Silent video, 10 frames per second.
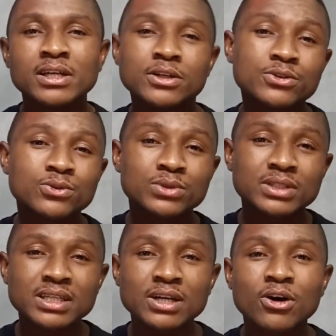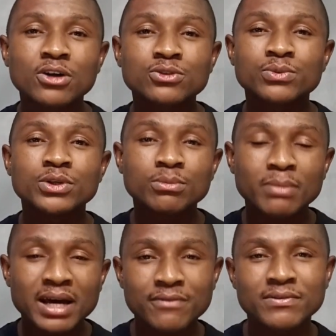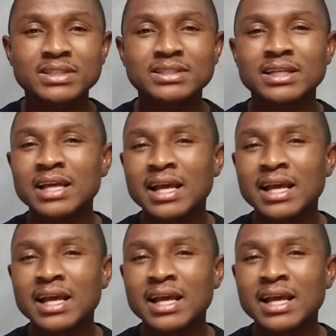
is to see God's will manifested,